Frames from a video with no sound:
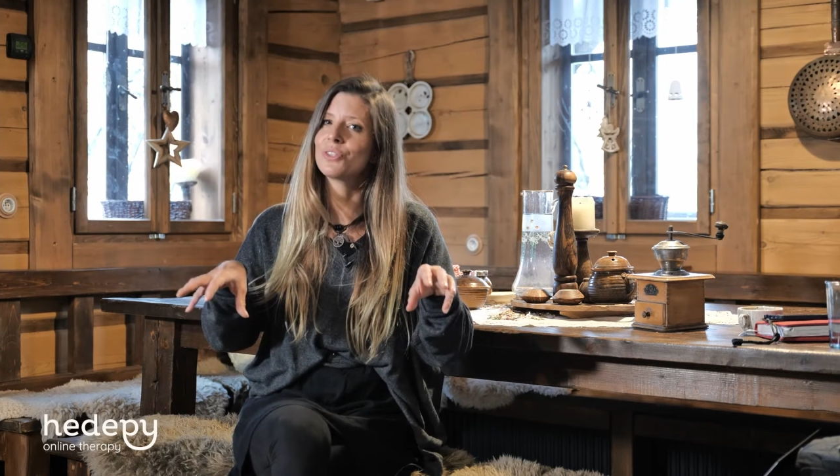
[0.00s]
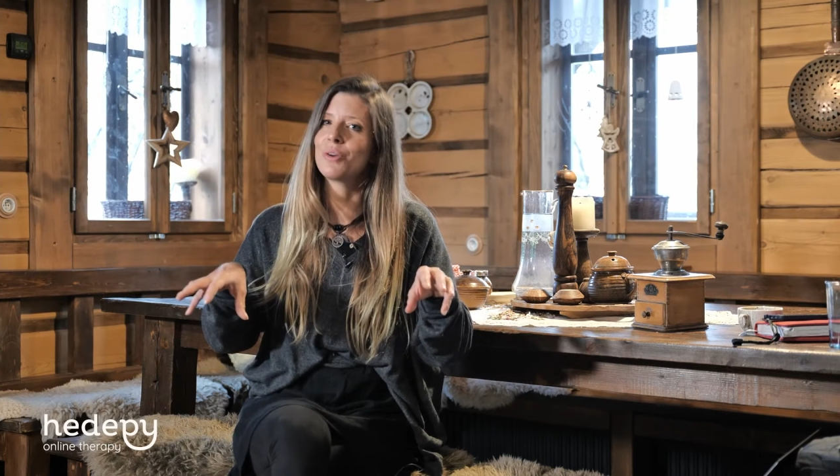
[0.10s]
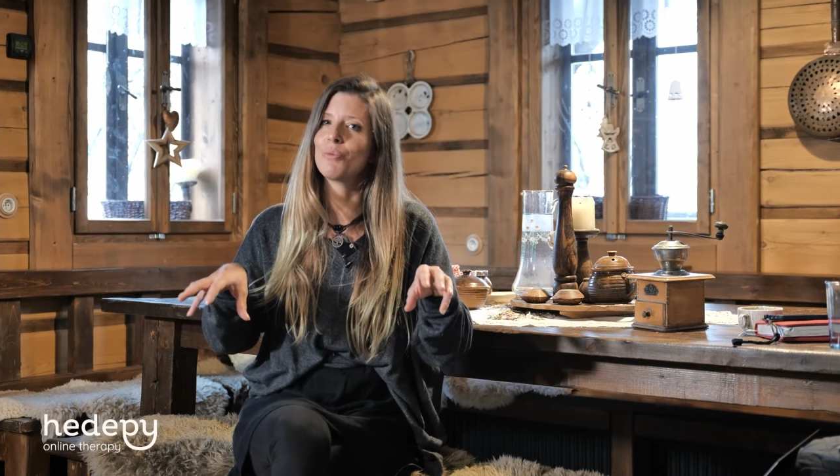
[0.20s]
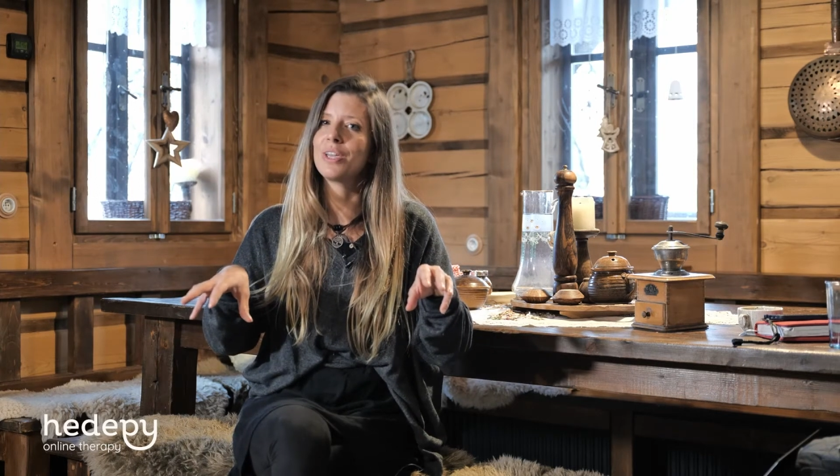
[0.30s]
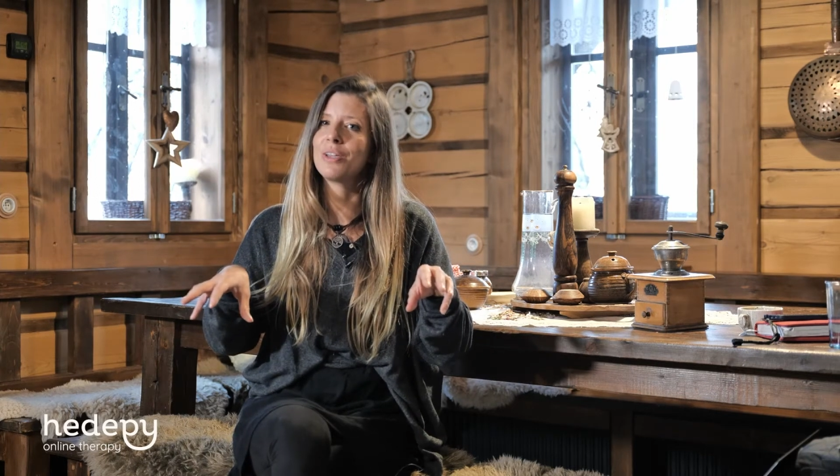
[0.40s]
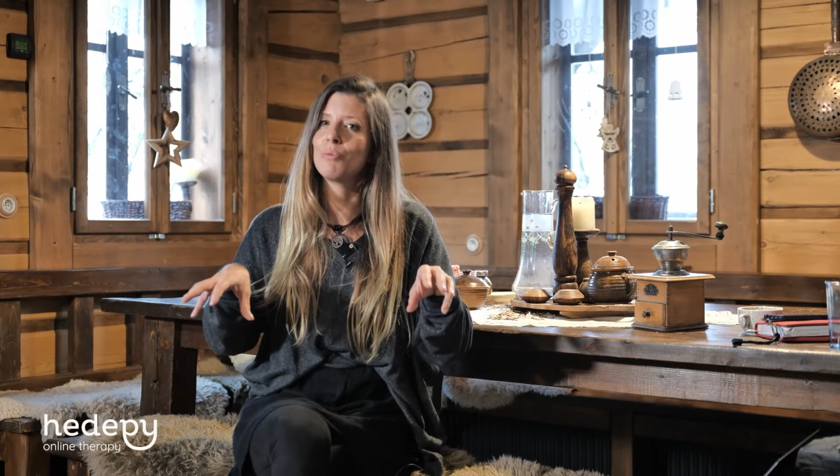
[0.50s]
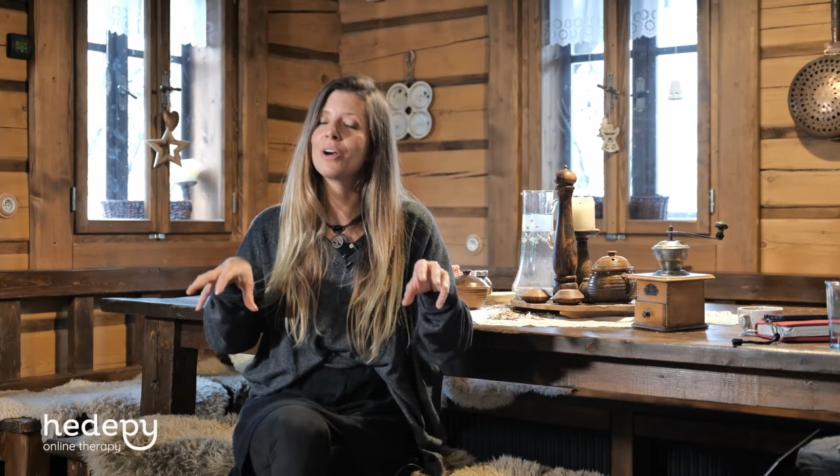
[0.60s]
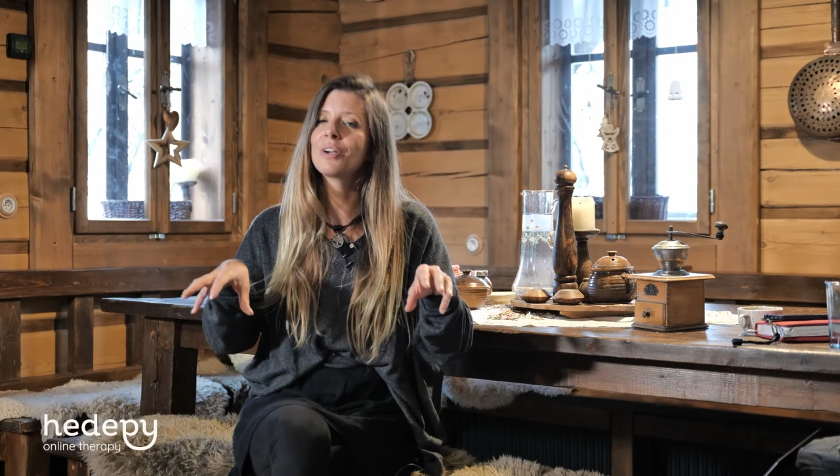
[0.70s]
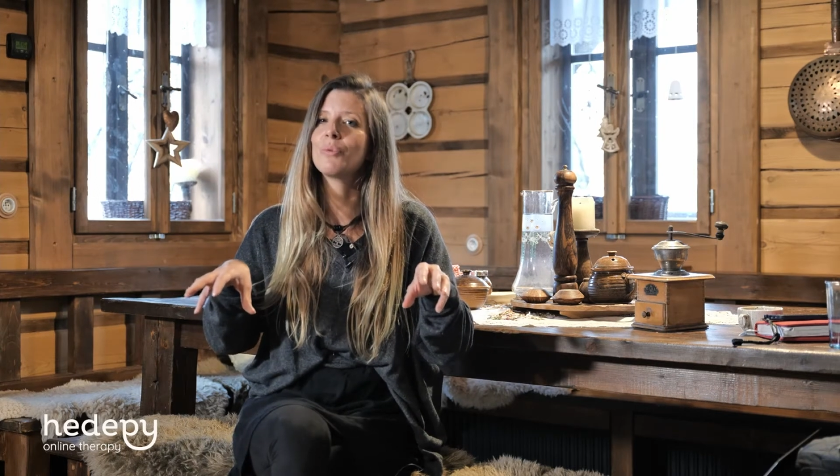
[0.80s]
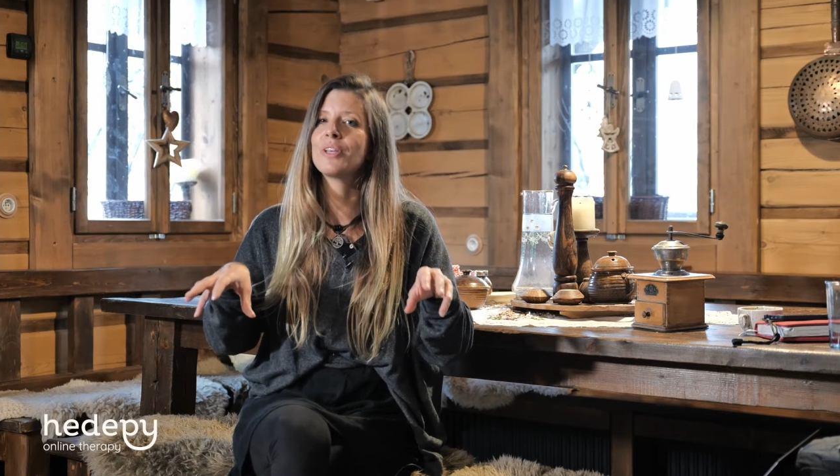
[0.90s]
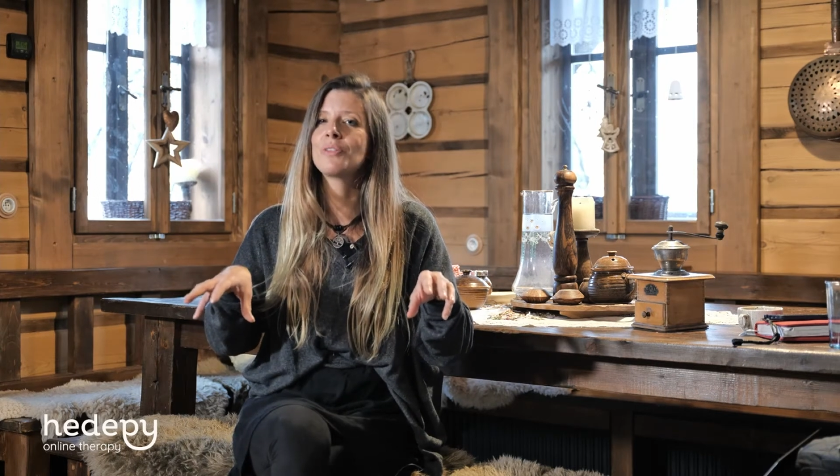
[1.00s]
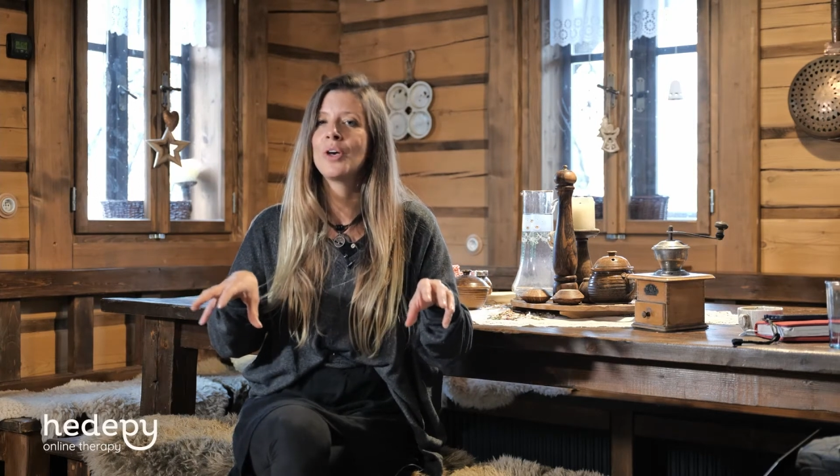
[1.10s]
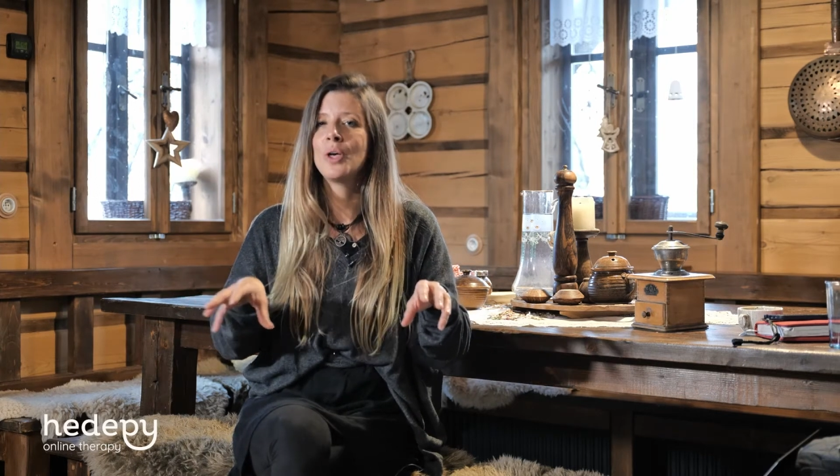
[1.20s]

that we work with,